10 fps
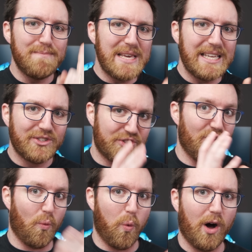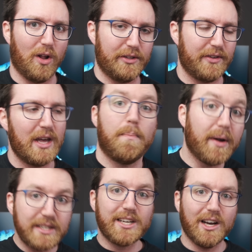means the world.
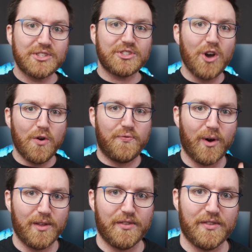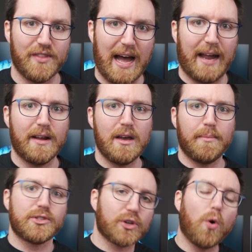But it does go further than that.
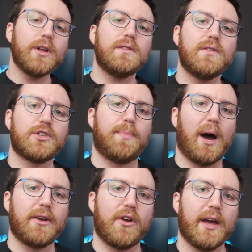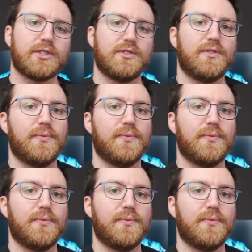Because according to the SpyderX,